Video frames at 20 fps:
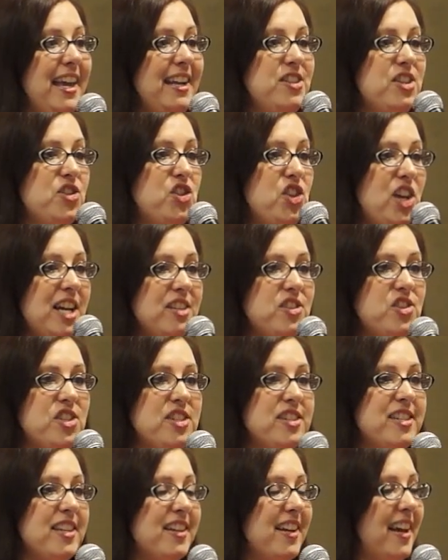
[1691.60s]
and it's a chance
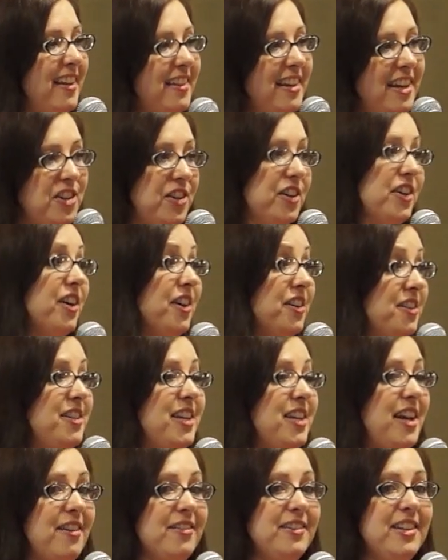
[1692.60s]
just to kind of let your guard
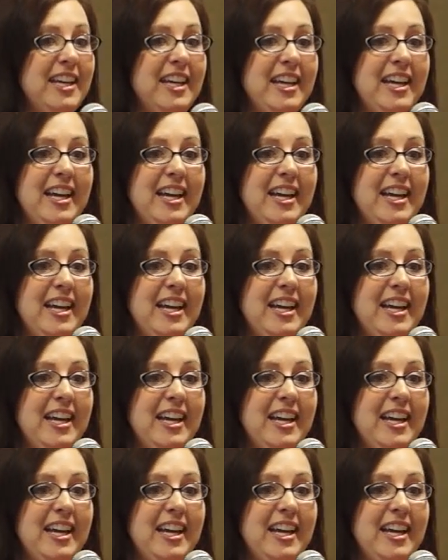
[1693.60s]
down.